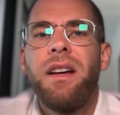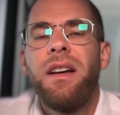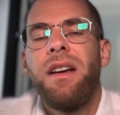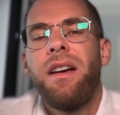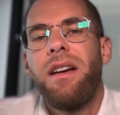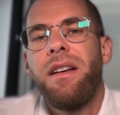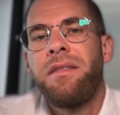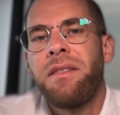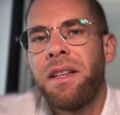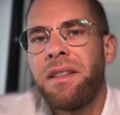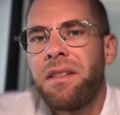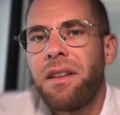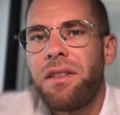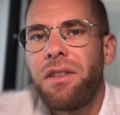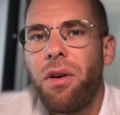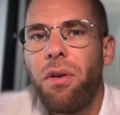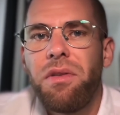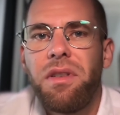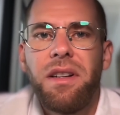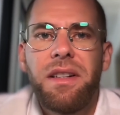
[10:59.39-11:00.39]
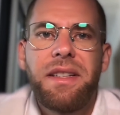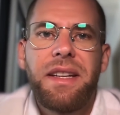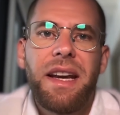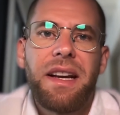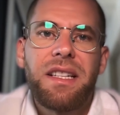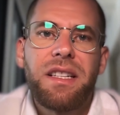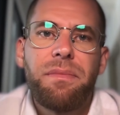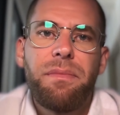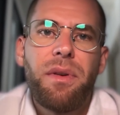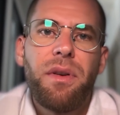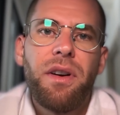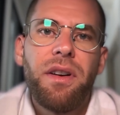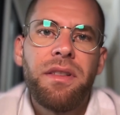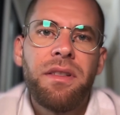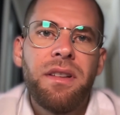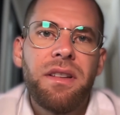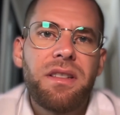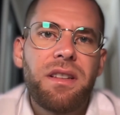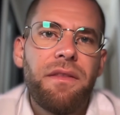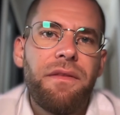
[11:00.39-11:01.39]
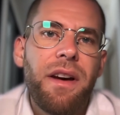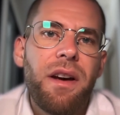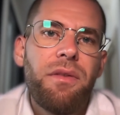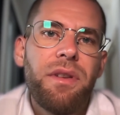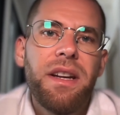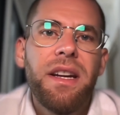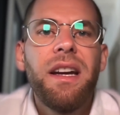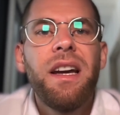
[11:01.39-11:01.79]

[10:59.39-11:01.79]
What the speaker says: and then the total tax burden is a very